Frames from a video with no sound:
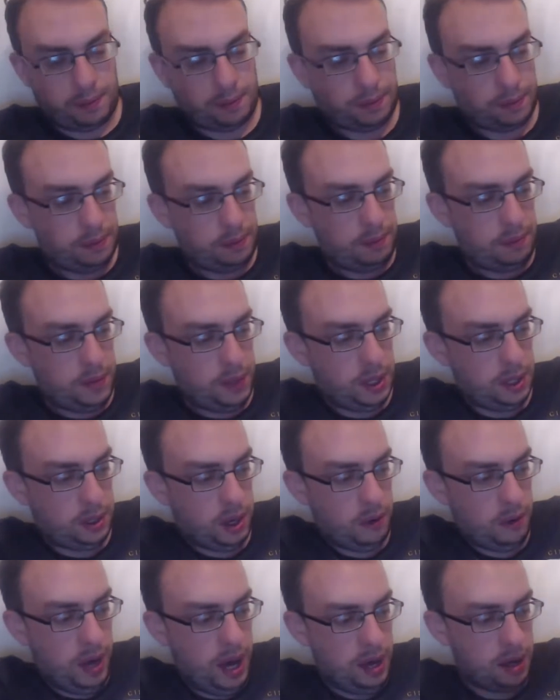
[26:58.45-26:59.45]
so
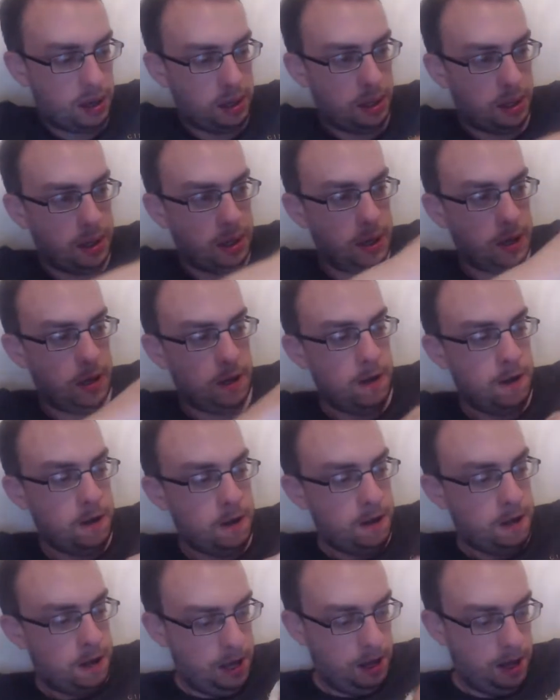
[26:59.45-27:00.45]
next
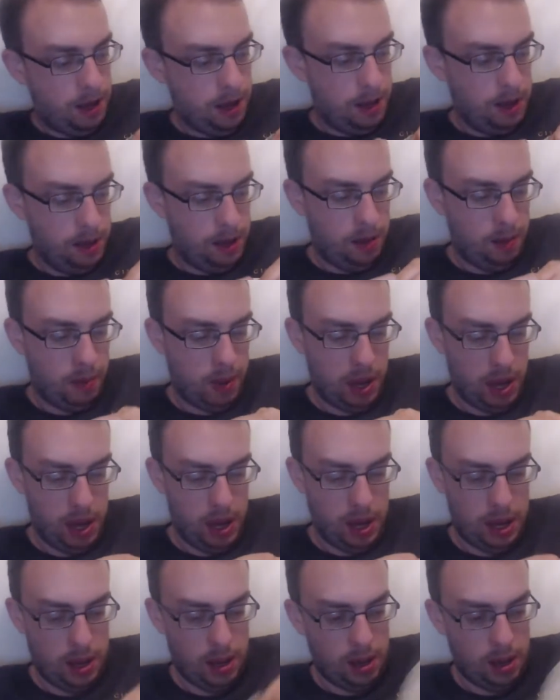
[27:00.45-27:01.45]
is another
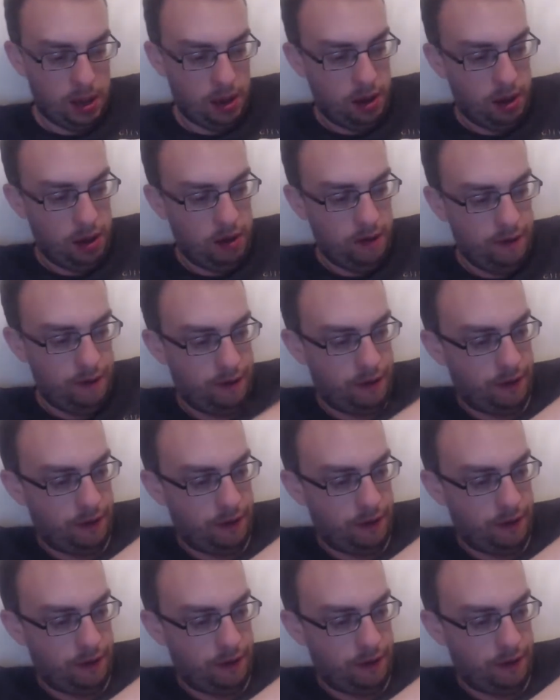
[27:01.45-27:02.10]
pair of